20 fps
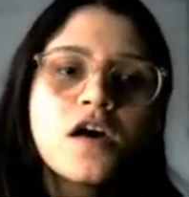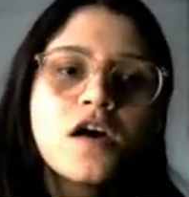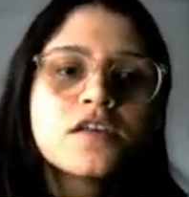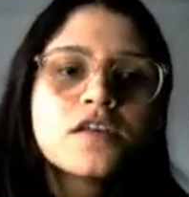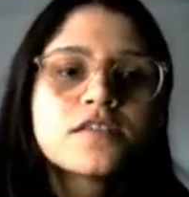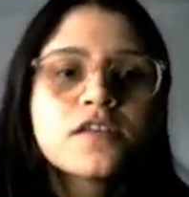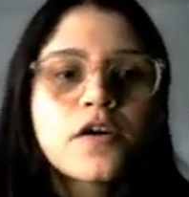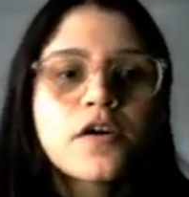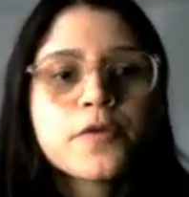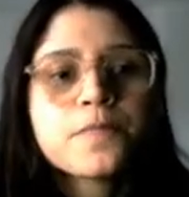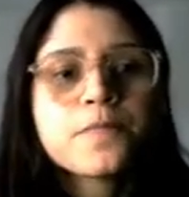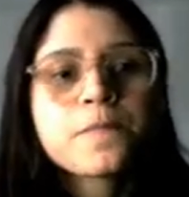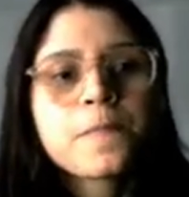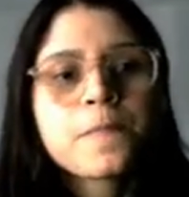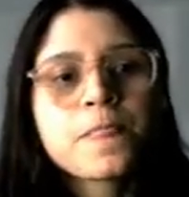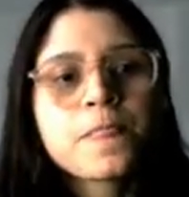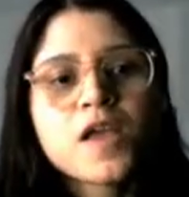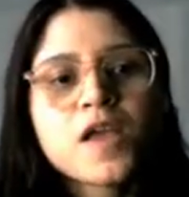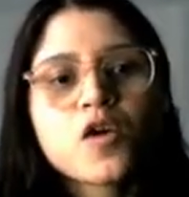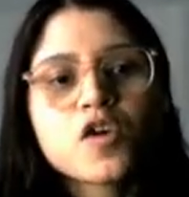So
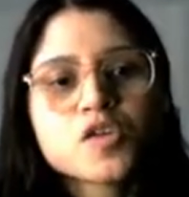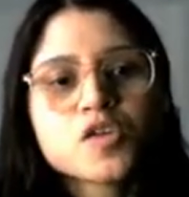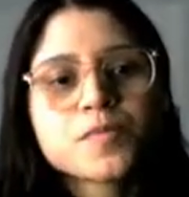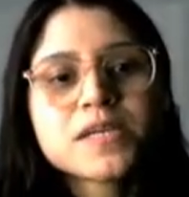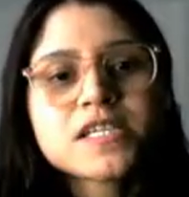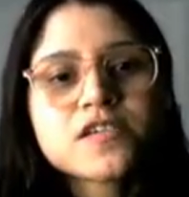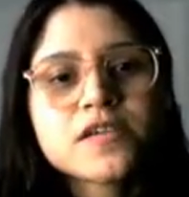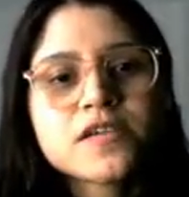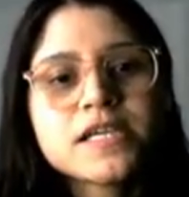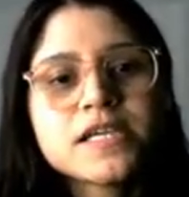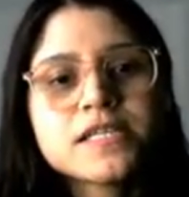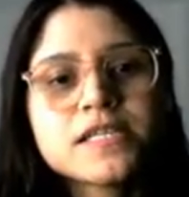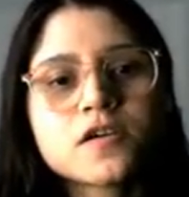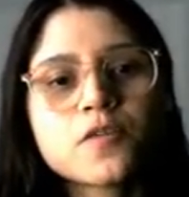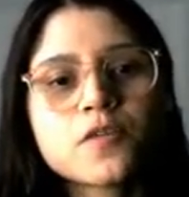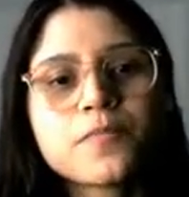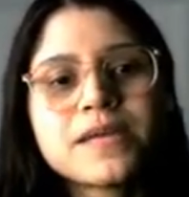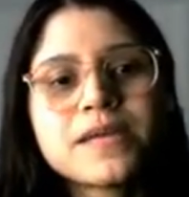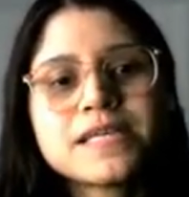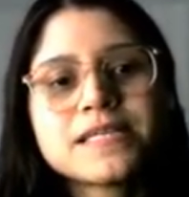Cosmic rays
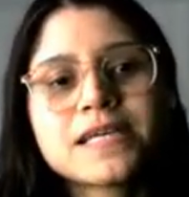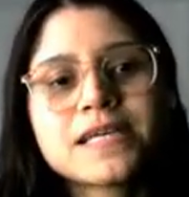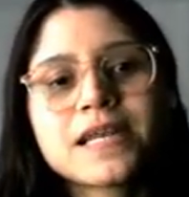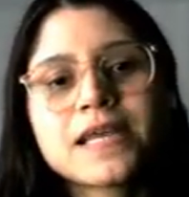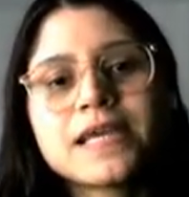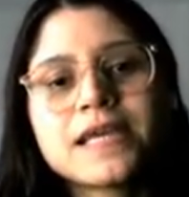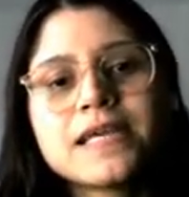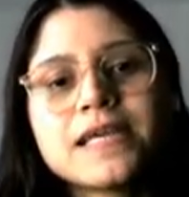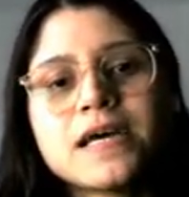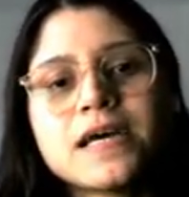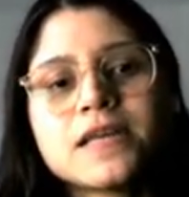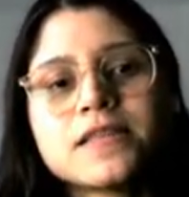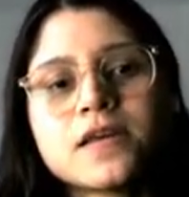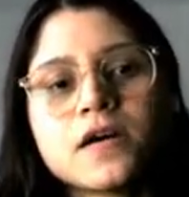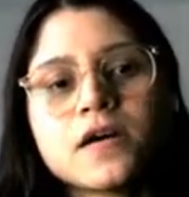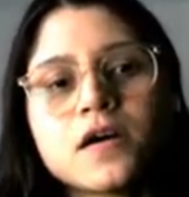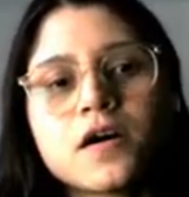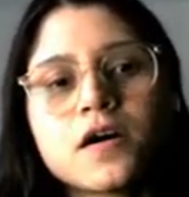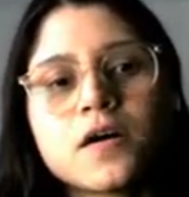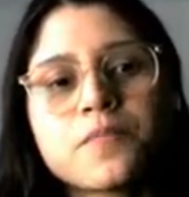are basically
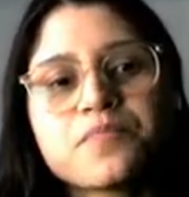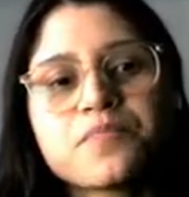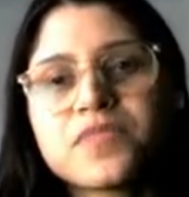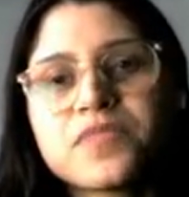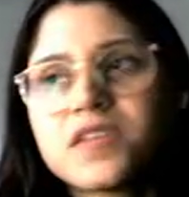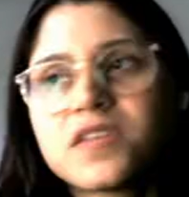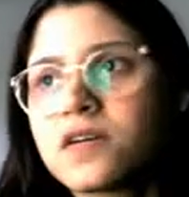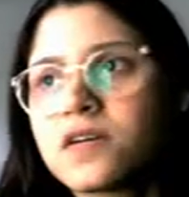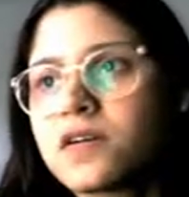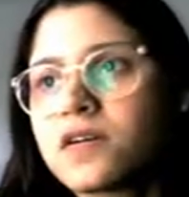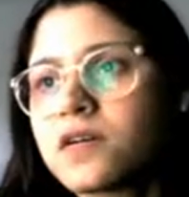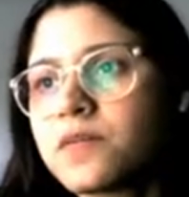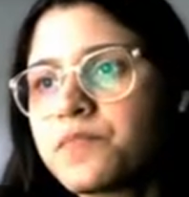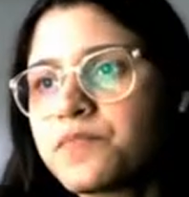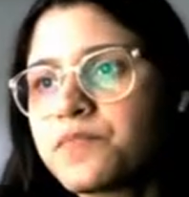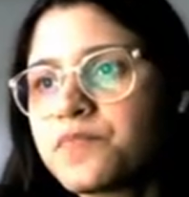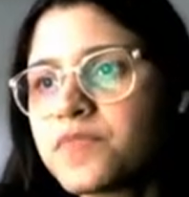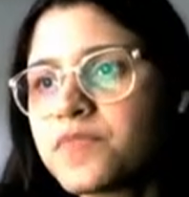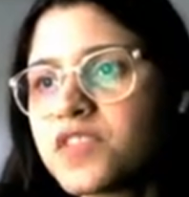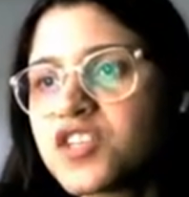the
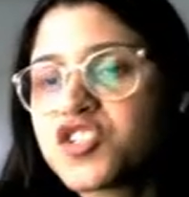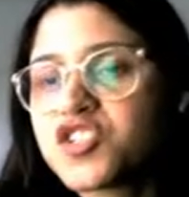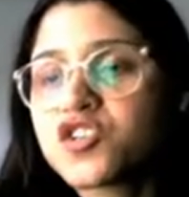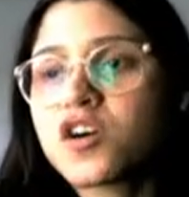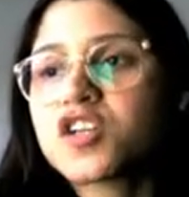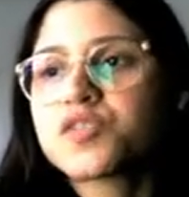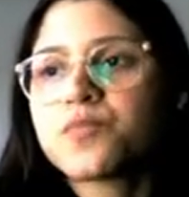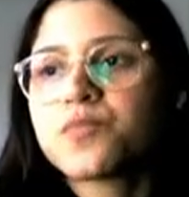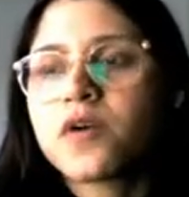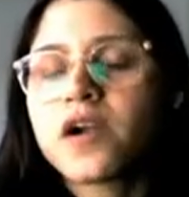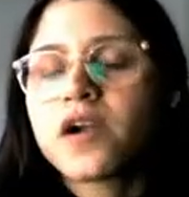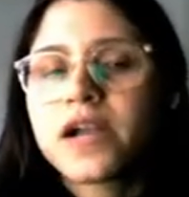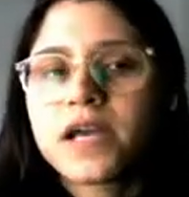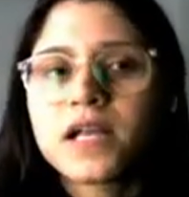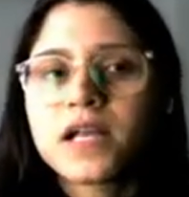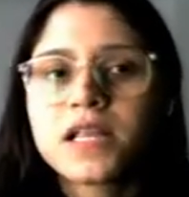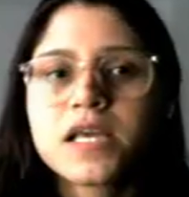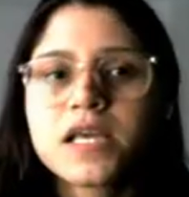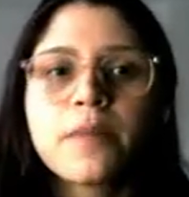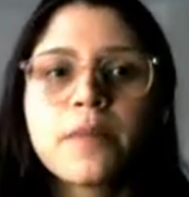charged
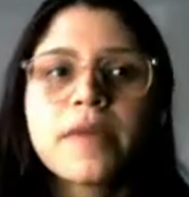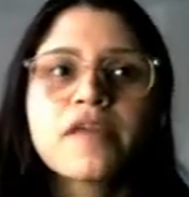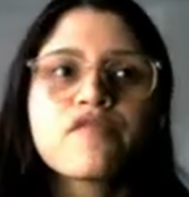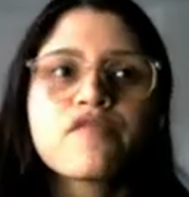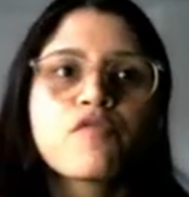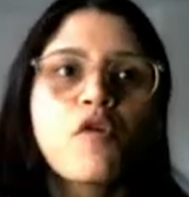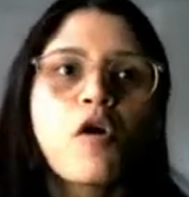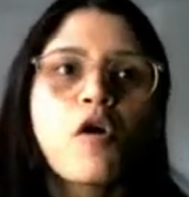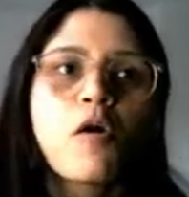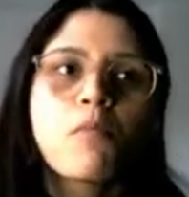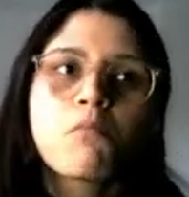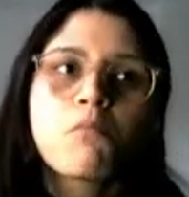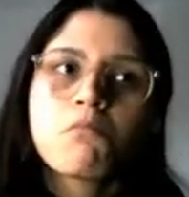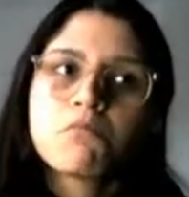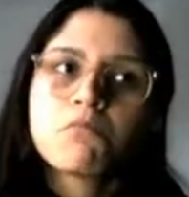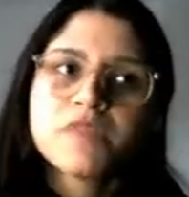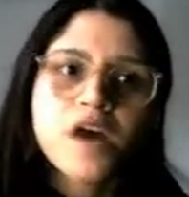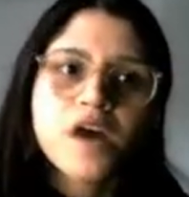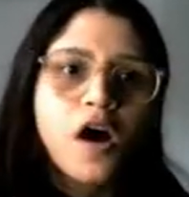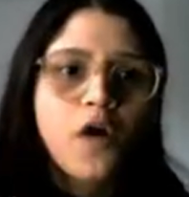particle coming from
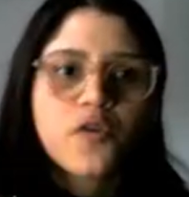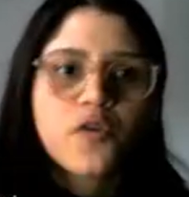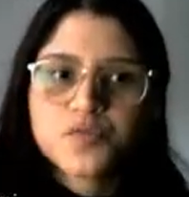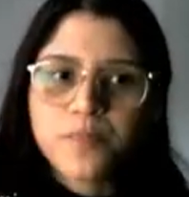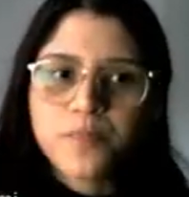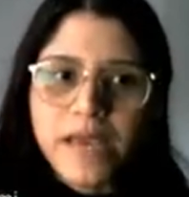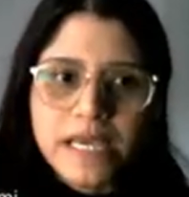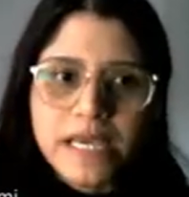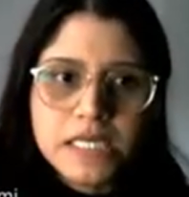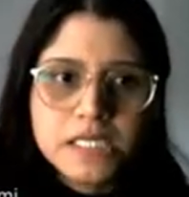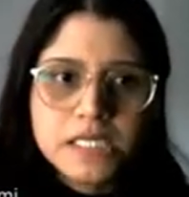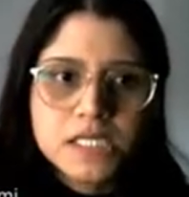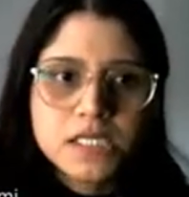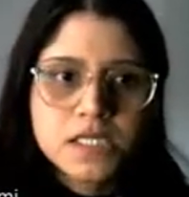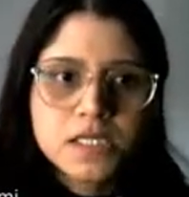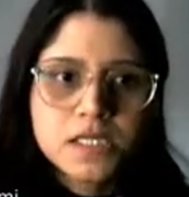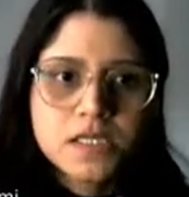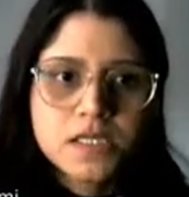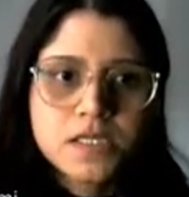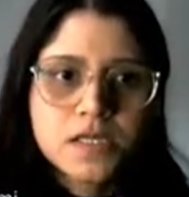the outer space.
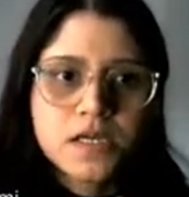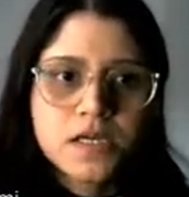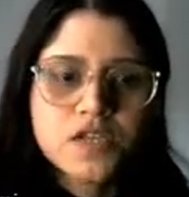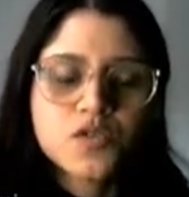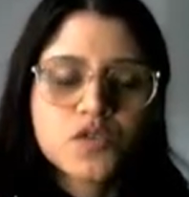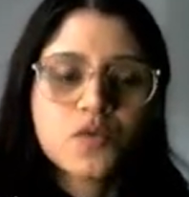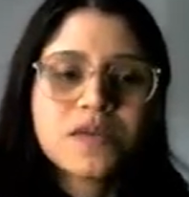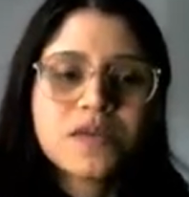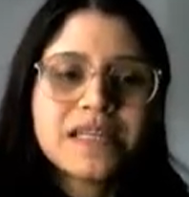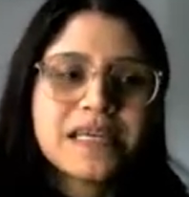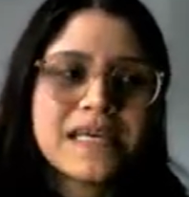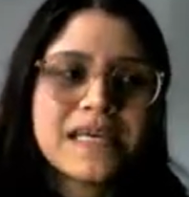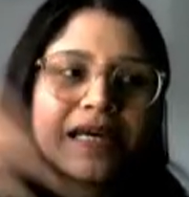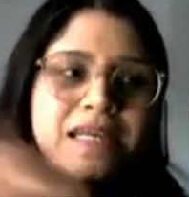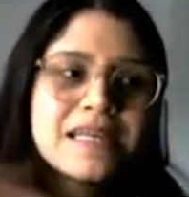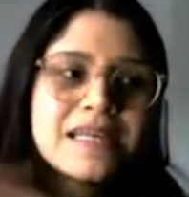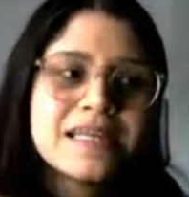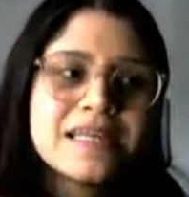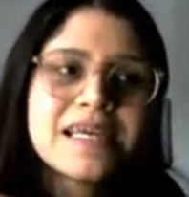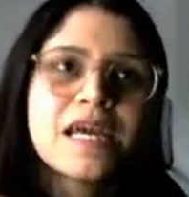So
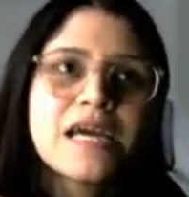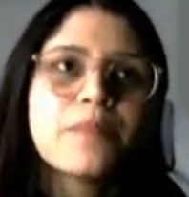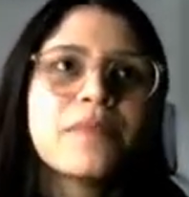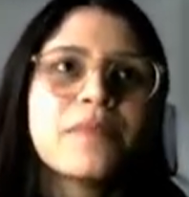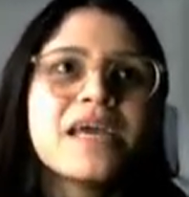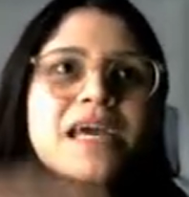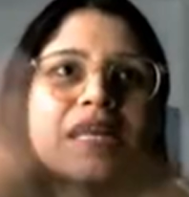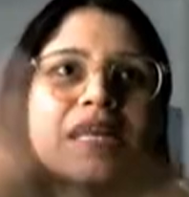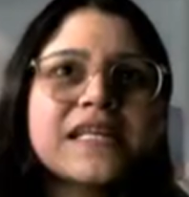it can be